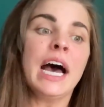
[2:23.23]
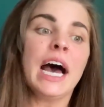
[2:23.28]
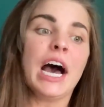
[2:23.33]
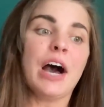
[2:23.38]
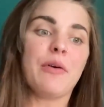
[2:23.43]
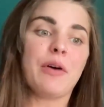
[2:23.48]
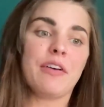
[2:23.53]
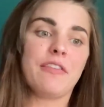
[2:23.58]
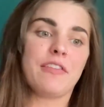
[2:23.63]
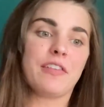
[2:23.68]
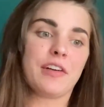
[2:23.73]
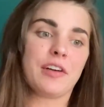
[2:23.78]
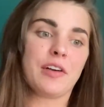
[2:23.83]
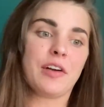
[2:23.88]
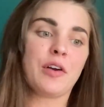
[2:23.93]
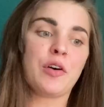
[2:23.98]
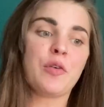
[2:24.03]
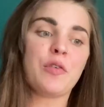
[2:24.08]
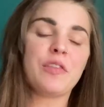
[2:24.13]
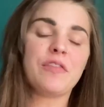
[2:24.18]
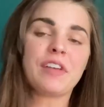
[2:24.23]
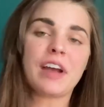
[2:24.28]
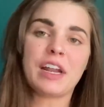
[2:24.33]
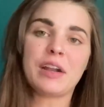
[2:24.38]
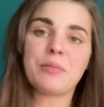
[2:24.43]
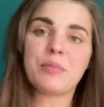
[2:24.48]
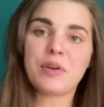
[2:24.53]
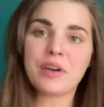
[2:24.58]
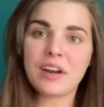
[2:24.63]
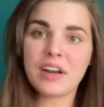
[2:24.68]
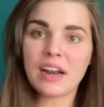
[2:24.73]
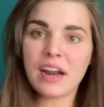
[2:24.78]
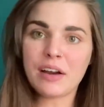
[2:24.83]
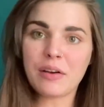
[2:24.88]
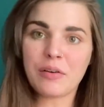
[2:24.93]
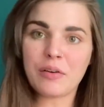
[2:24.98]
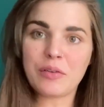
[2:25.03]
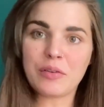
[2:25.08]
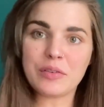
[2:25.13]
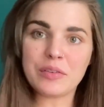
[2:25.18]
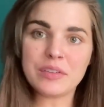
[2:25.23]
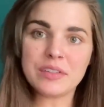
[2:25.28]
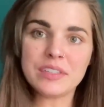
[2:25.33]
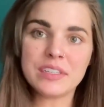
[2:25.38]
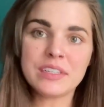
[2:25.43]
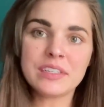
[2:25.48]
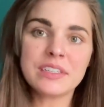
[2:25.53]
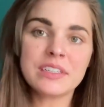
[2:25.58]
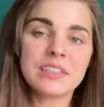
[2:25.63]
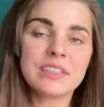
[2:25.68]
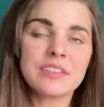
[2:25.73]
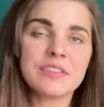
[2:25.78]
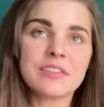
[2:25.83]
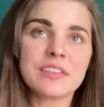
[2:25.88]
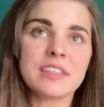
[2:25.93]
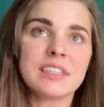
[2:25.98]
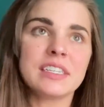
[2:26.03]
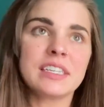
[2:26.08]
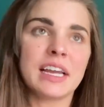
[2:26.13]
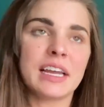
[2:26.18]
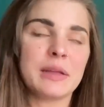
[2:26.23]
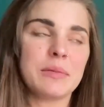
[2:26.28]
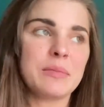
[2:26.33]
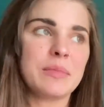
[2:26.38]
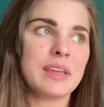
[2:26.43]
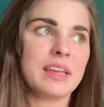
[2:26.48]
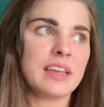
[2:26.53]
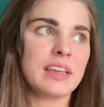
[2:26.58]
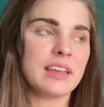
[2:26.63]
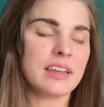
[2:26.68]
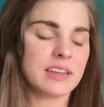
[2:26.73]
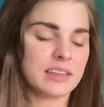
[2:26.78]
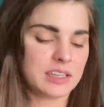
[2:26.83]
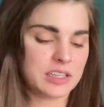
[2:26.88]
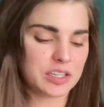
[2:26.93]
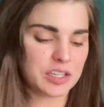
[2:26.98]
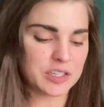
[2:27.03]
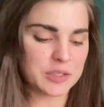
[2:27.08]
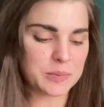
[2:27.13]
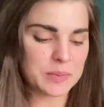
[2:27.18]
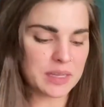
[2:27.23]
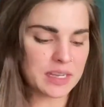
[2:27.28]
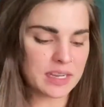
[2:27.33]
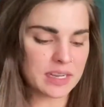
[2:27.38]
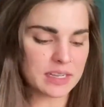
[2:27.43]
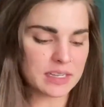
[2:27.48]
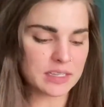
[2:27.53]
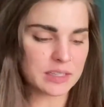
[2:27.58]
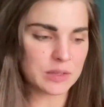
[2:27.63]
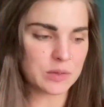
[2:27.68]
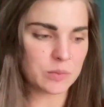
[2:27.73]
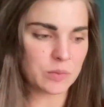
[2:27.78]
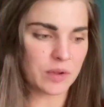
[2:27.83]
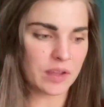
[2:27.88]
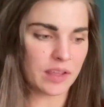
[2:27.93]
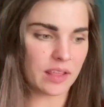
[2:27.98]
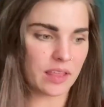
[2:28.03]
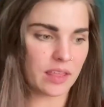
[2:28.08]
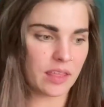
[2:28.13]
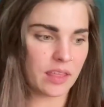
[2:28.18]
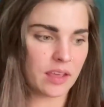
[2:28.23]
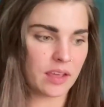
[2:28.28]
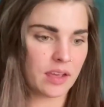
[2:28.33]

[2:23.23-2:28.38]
However, we've kind of put it on hold for the time being, just because with